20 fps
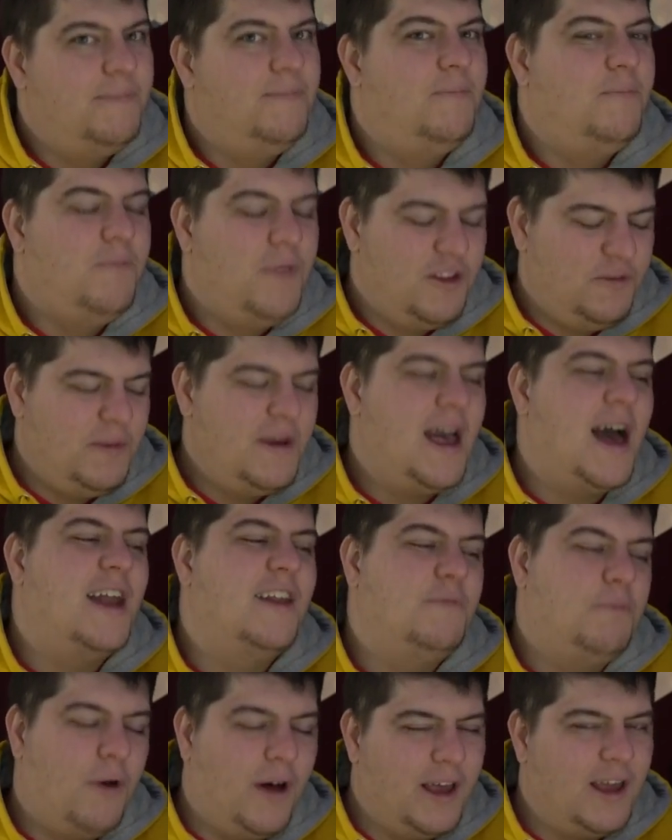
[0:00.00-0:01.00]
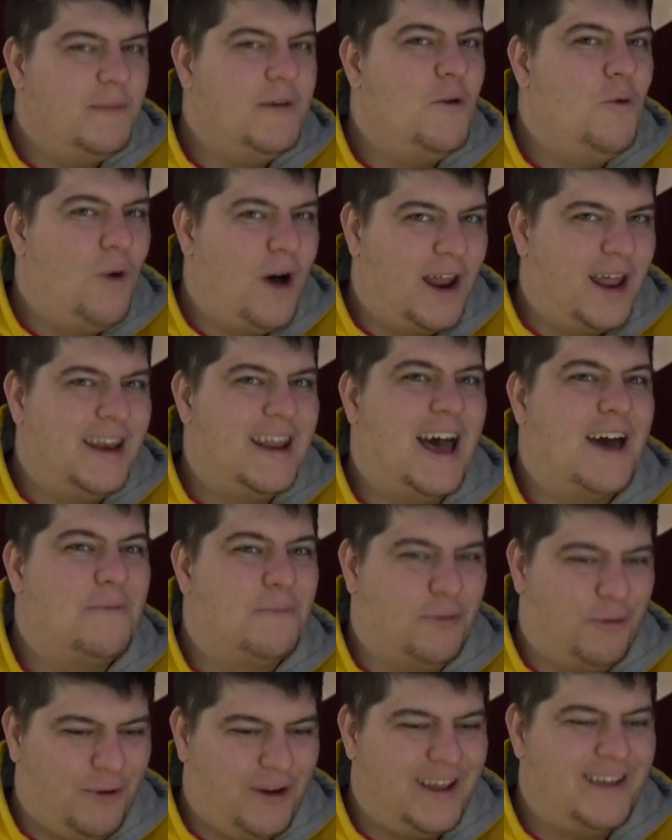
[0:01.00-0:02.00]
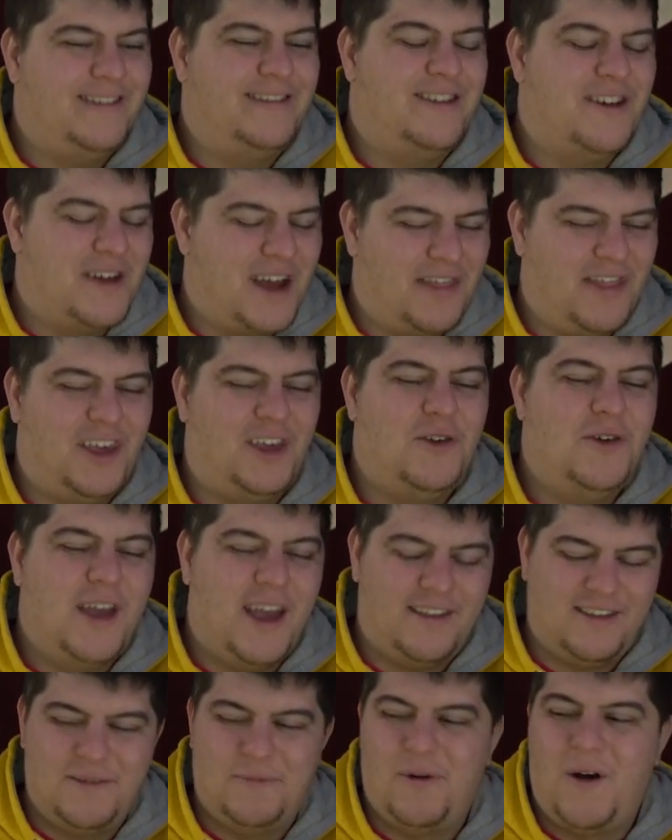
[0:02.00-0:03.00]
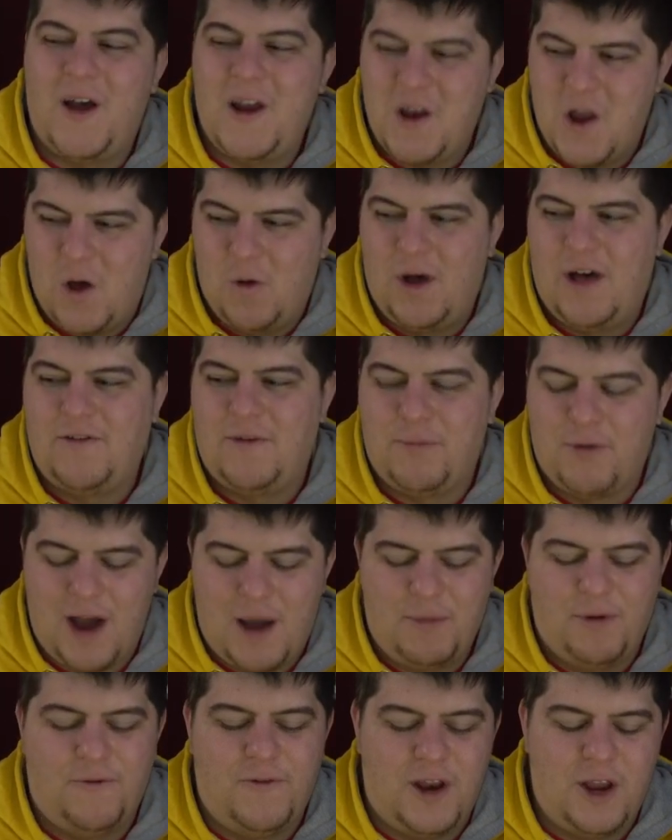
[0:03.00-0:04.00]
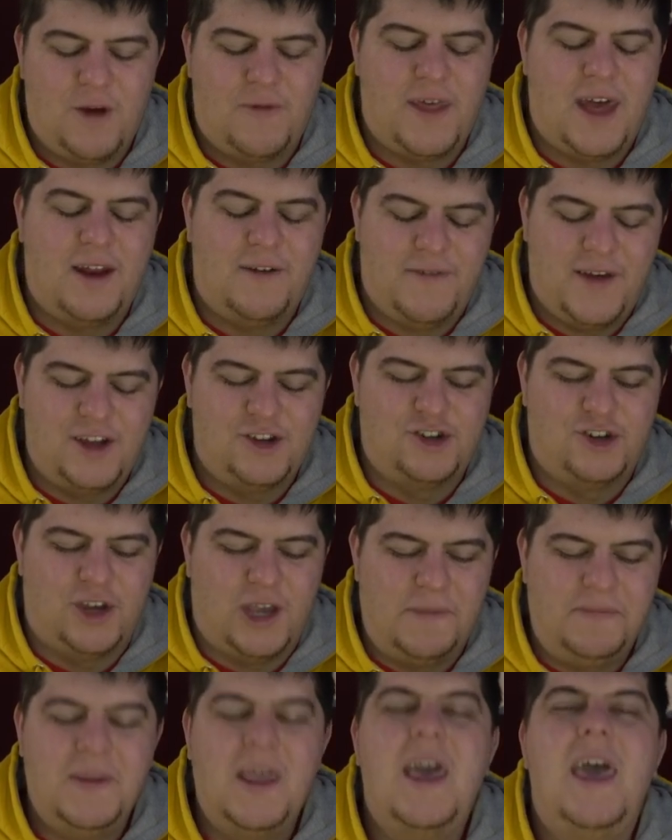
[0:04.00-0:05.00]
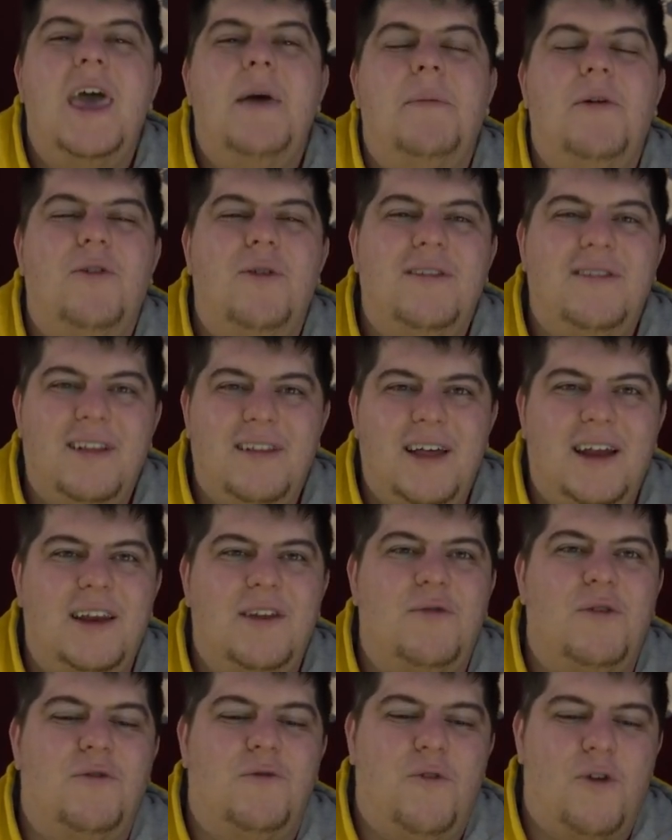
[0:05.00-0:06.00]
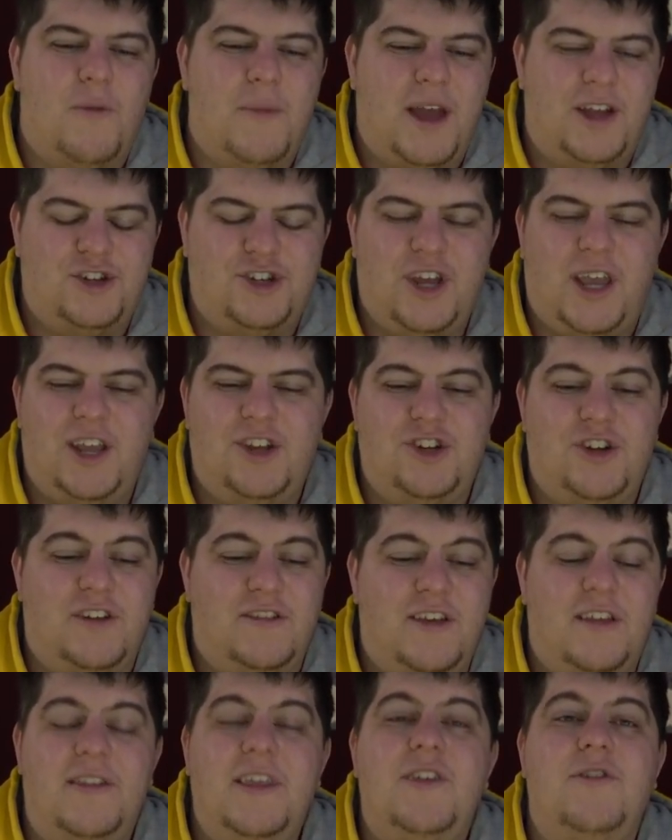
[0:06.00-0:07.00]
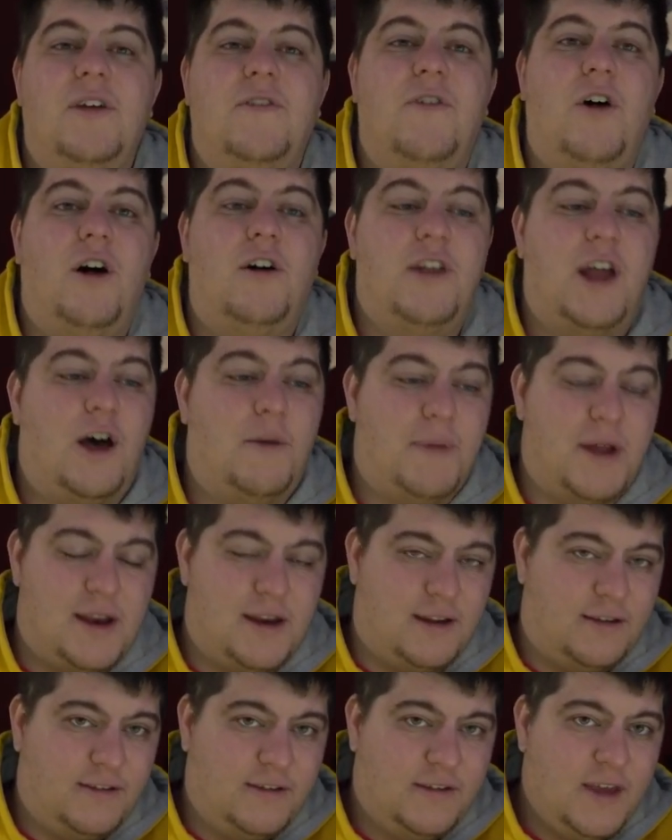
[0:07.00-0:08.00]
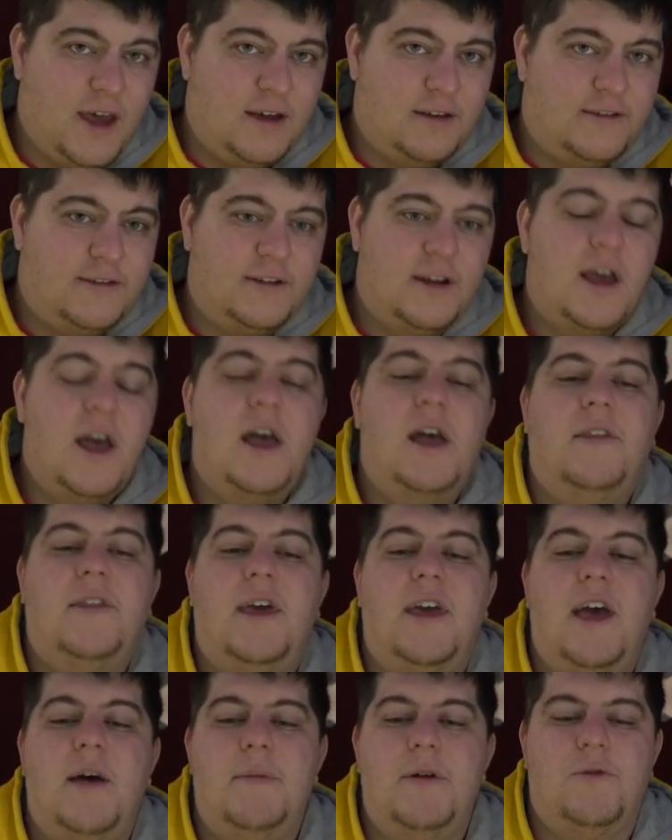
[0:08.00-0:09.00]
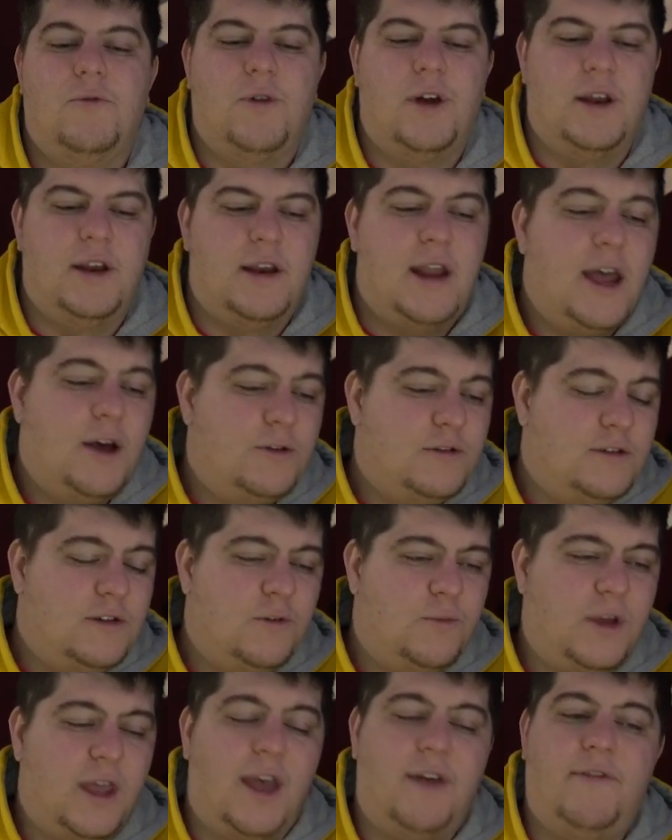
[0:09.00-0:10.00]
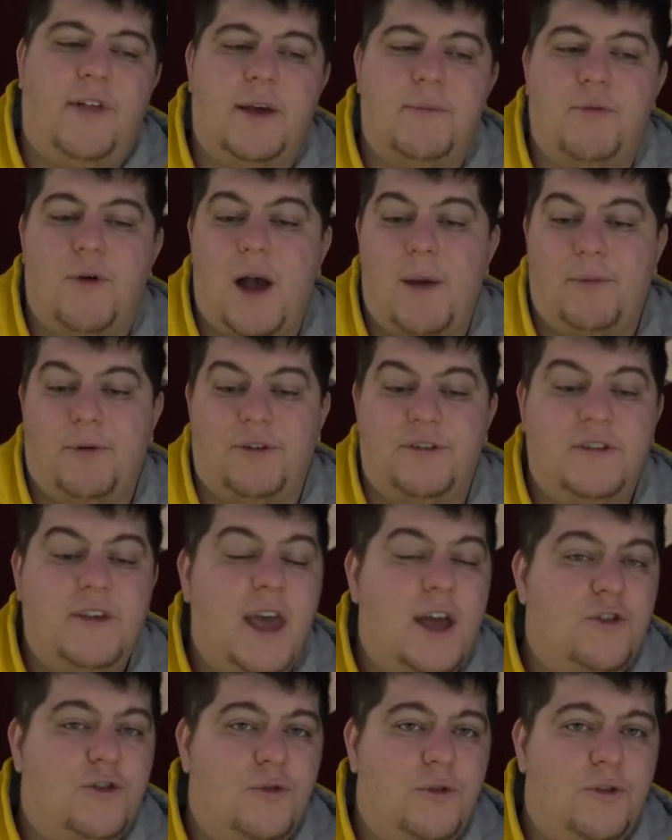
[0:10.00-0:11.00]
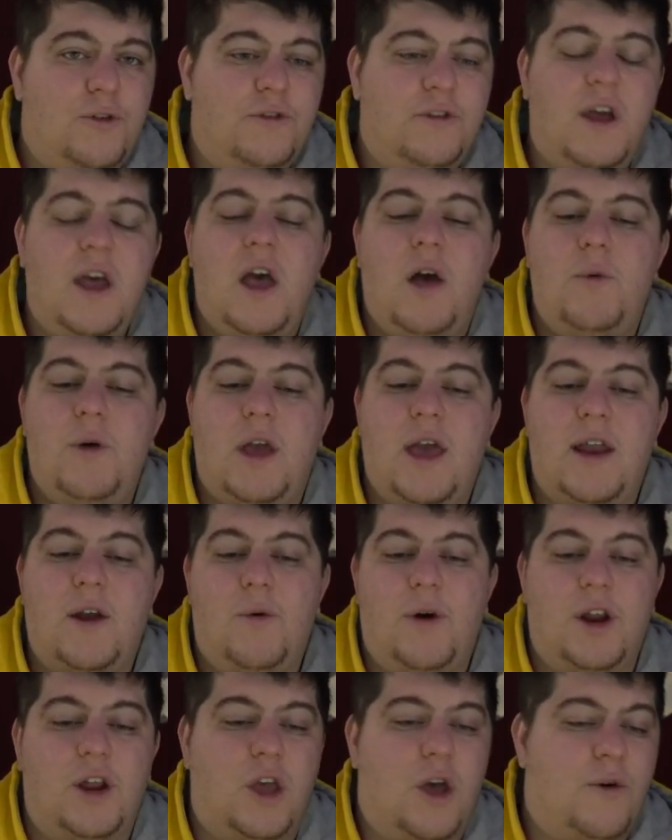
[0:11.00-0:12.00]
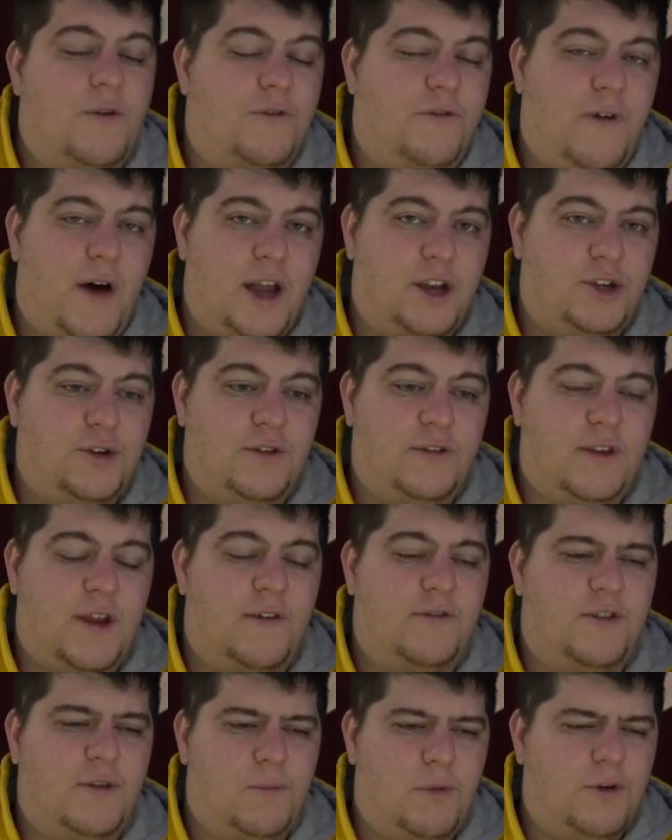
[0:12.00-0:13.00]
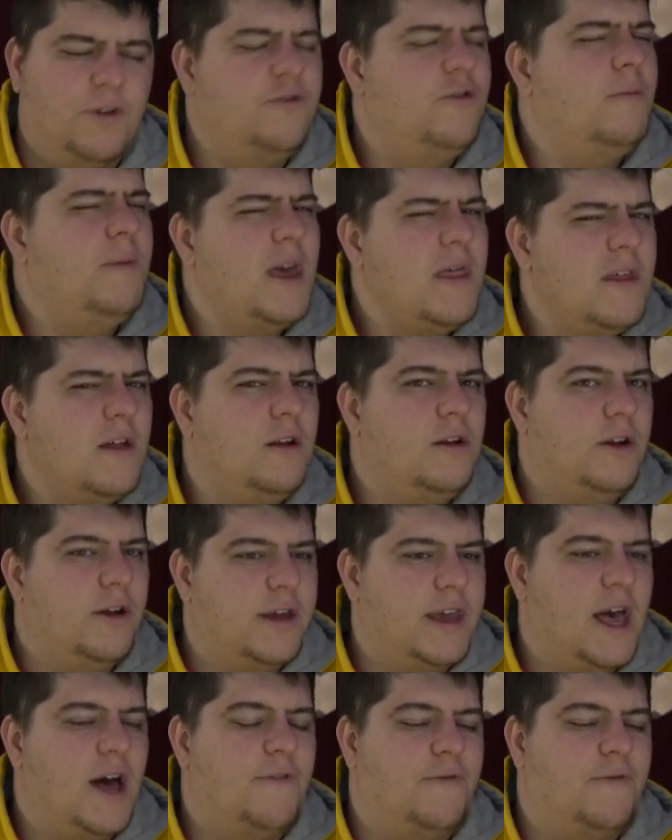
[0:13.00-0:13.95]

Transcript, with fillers: let's be honest, probably gonna be winding down pretty soon. I think you guys could probably know. I'll have a proper video on that eventually. But there is a lot of different format changes, and these have all now been discussed. They have been written out. We have like proper schedules. We kind of want to go and fine tune stuff some more. So be on the lookout